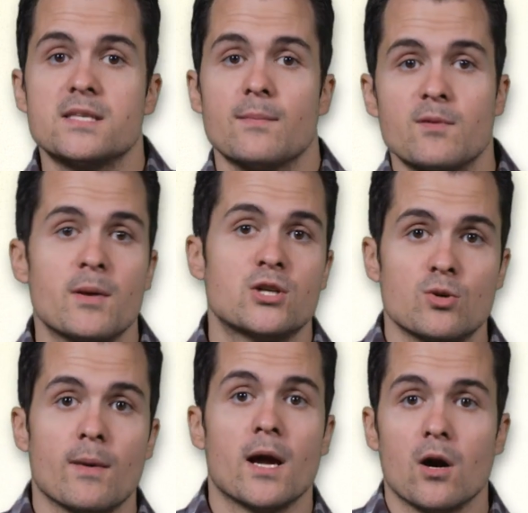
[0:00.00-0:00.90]
except the picture
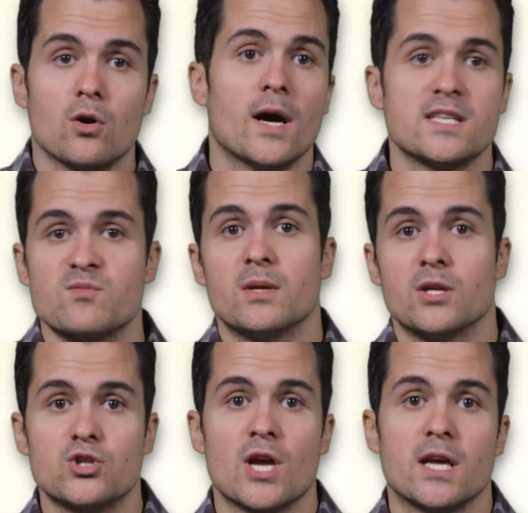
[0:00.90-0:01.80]
my uncle has of
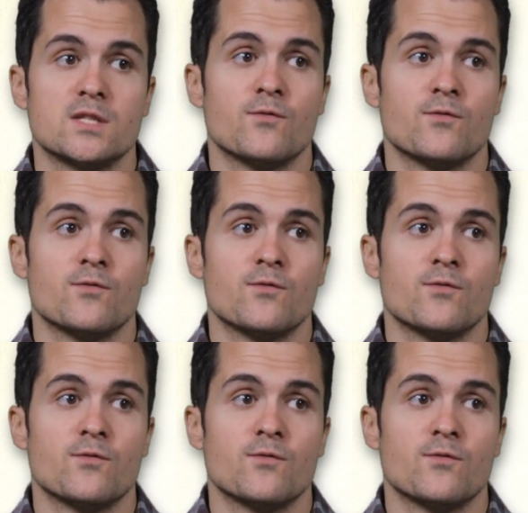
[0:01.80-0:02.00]
Pinochet in his